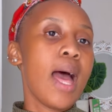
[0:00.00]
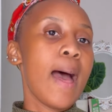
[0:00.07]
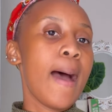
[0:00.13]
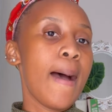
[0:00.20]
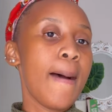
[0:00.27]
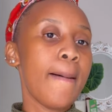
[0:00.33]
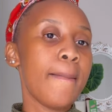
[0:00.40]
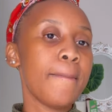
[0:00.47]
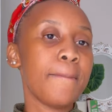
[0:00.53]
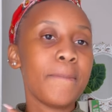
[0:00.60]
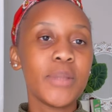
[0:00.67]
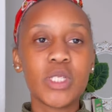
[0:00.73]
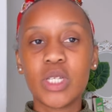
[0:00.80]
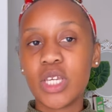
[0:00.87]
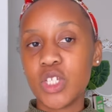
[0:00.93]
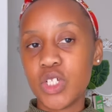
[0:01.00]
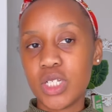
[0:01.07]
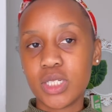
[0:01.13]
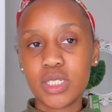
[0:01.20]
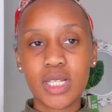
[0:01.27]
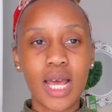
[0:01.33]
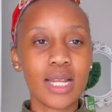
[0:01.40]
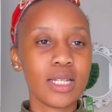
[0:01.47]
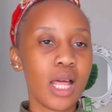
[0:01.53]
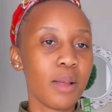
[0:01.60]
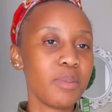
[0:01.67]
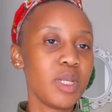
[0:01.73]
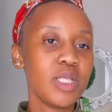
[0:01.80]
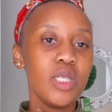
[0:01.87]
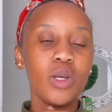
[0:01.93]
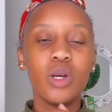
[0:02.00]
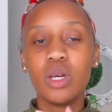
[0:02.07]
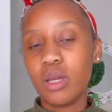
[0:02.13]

um to get your nails done please